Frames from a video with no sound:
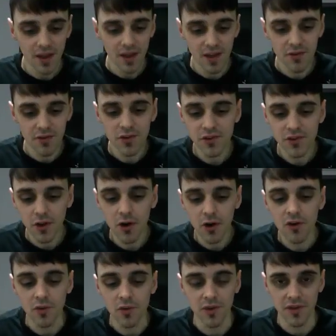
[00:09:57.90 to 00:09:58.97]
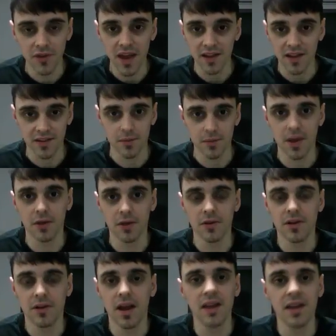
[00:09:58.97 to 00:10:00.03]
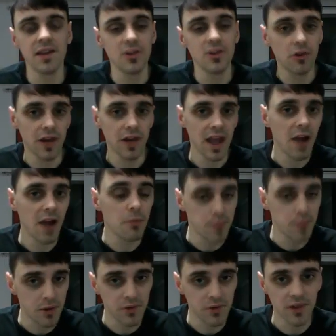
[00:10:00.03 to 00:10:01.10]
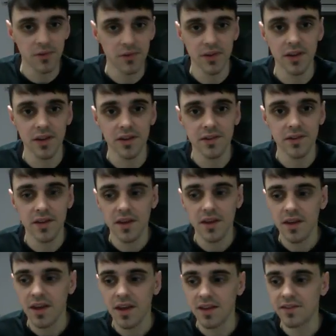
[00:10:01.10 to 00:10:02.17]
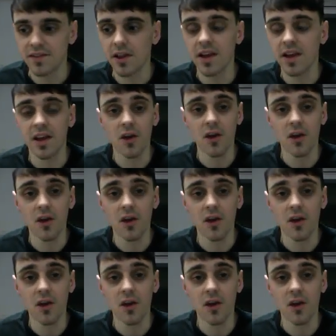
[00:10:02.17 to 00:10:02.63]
if you start off with X amount and then your account builds up to this, it's like